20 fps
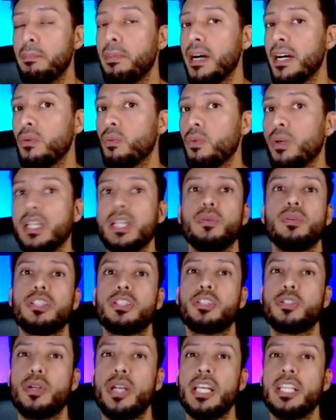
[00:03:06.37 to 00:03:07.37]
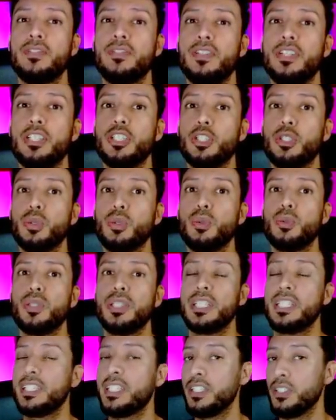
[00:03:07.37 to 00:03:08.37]
but when it was transferred to the
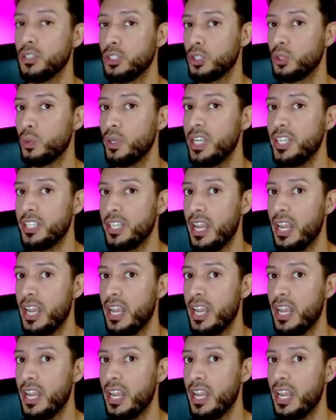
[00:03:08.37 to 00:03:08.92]
Nintendo Switch,